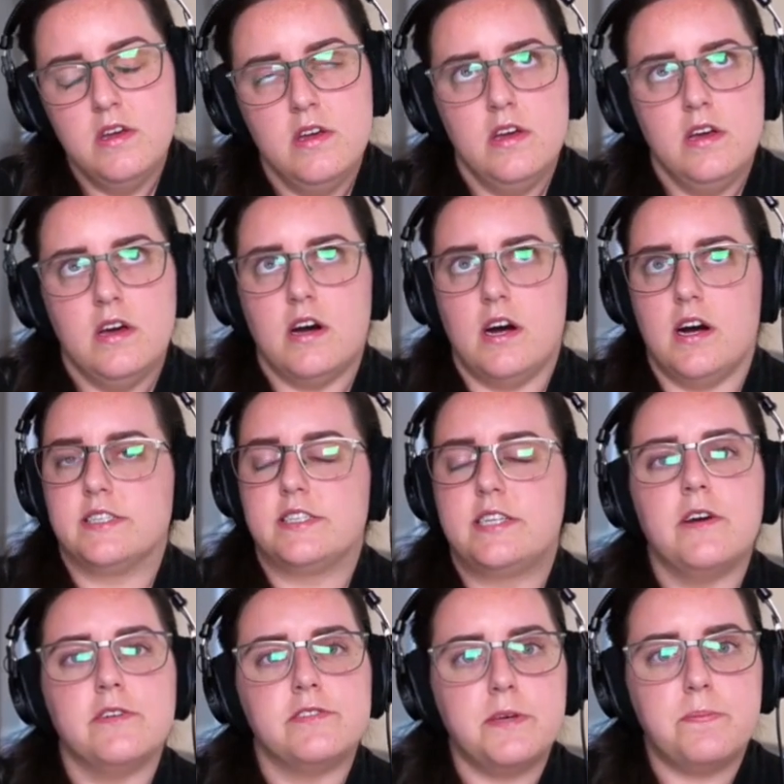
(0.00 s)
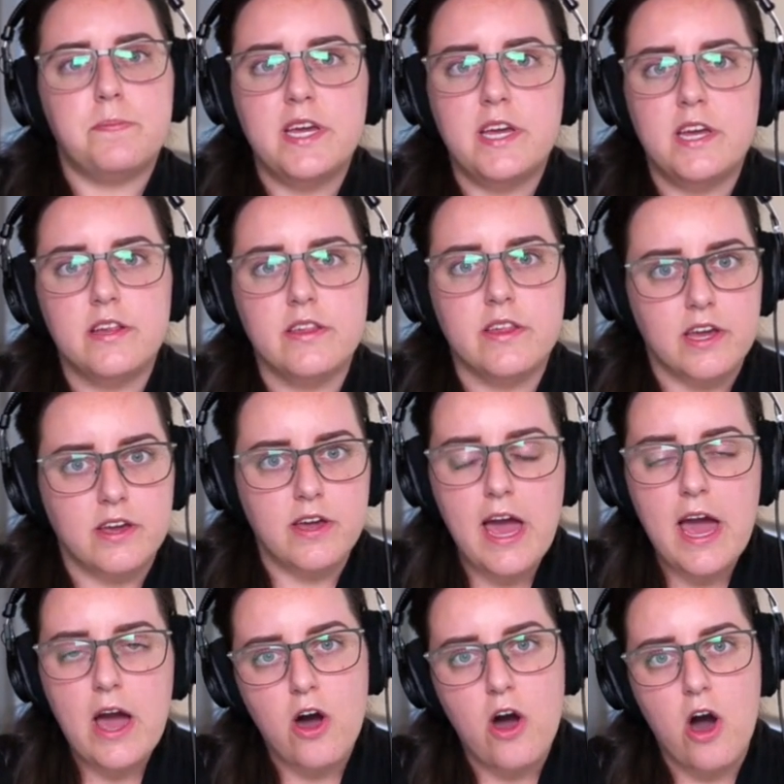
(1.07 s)
TOTP
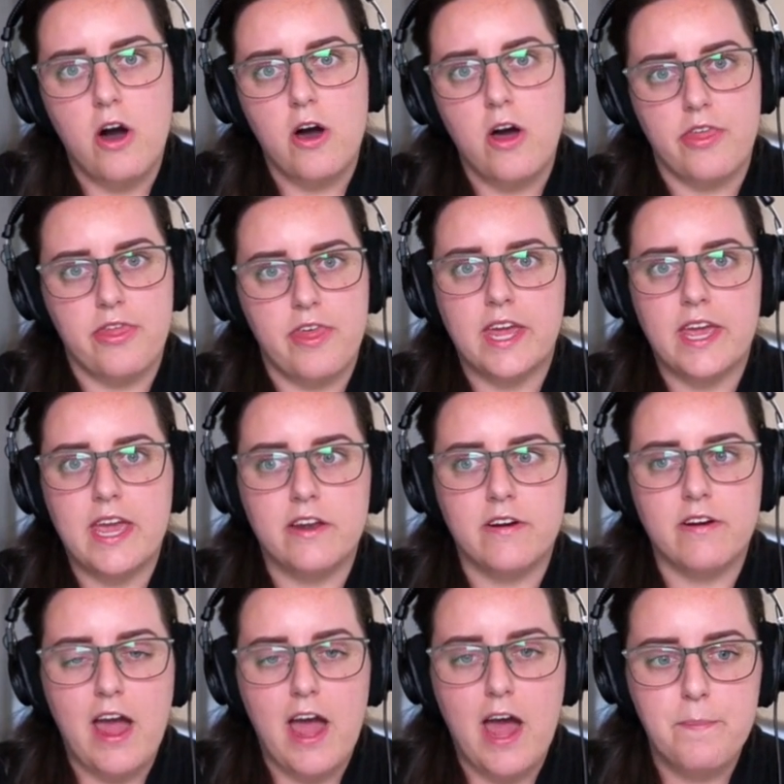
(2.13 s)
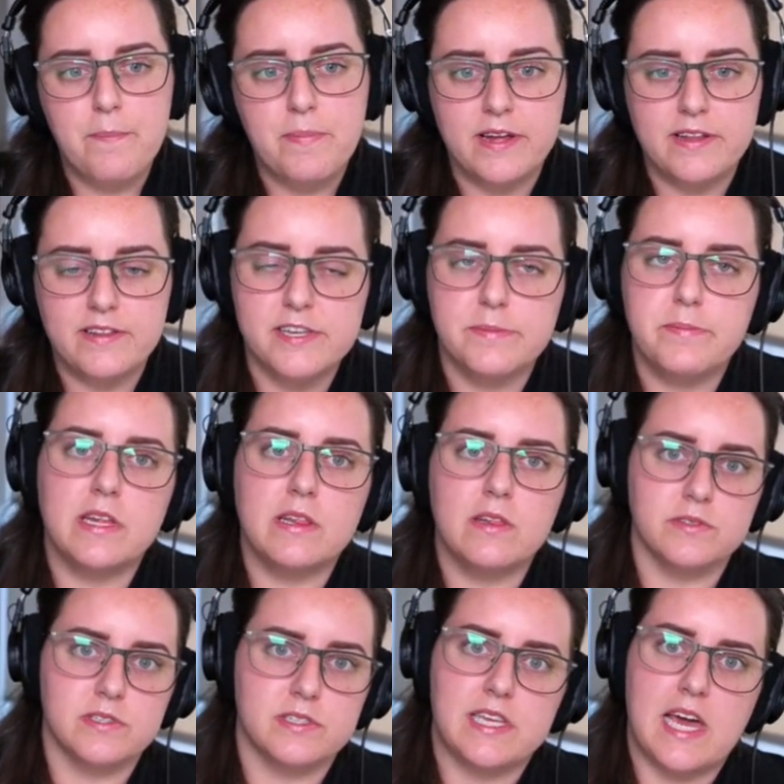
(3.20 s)
authenticator app, and somebody
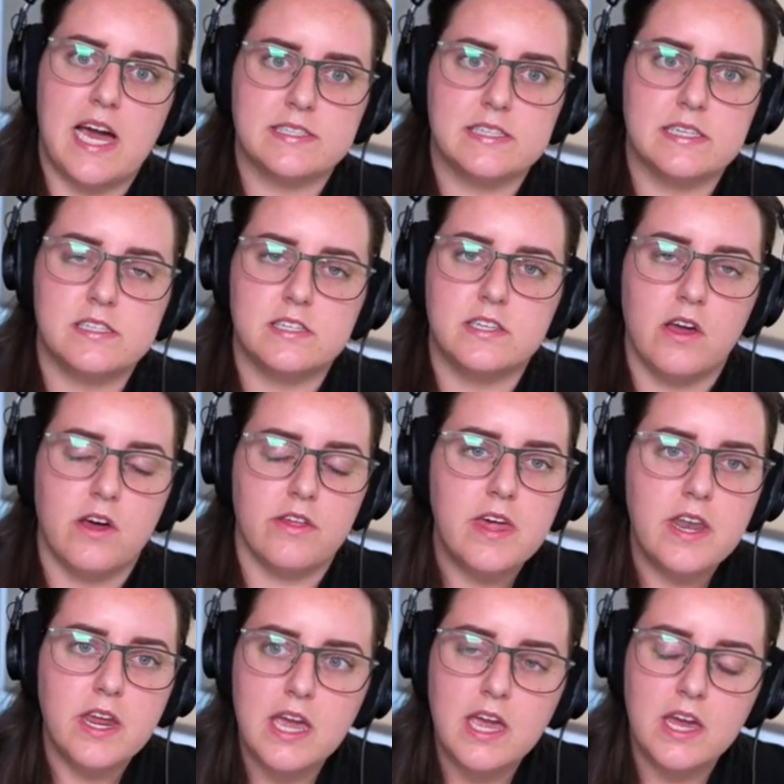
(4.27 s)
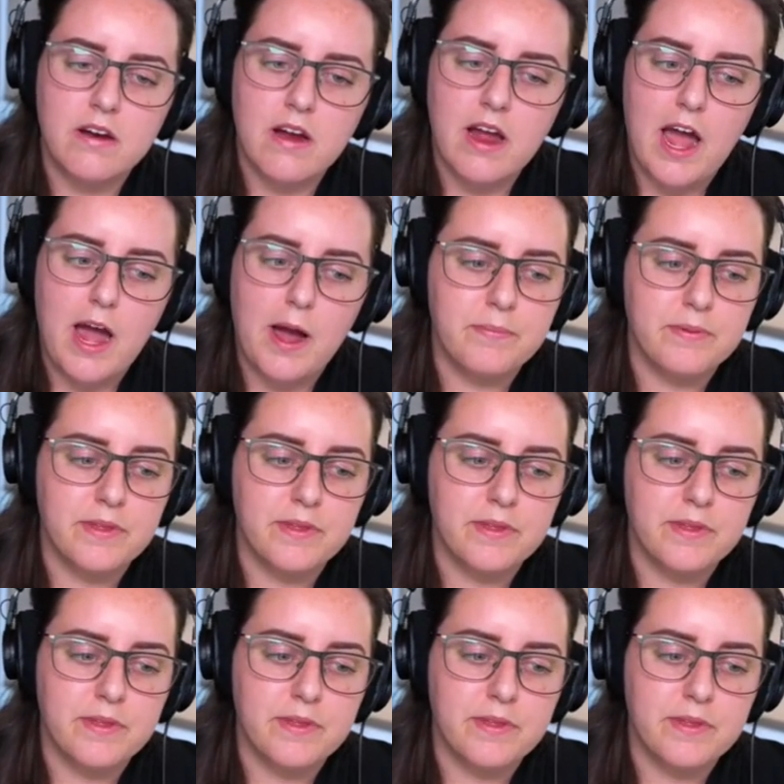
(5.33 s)
loses access to the authenticator app,